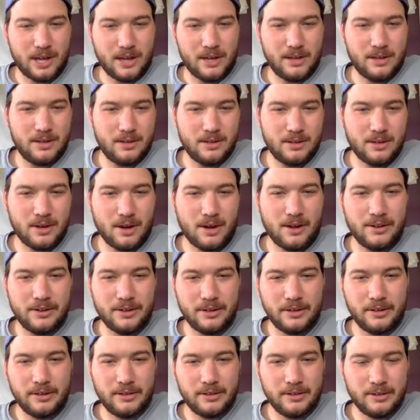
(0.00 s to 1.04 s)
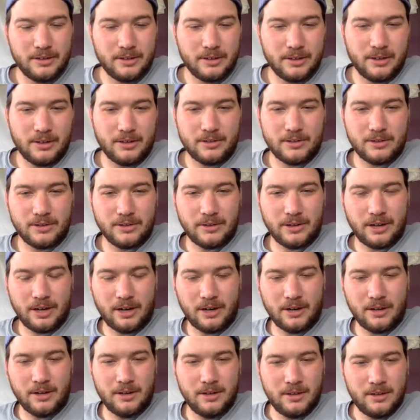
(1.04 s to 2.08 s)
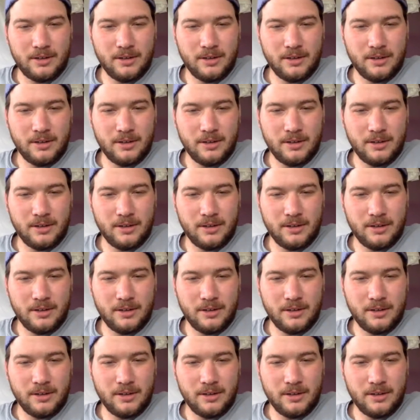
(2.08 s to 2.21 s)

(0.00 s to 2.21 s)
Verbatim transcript: say, caller? You still there?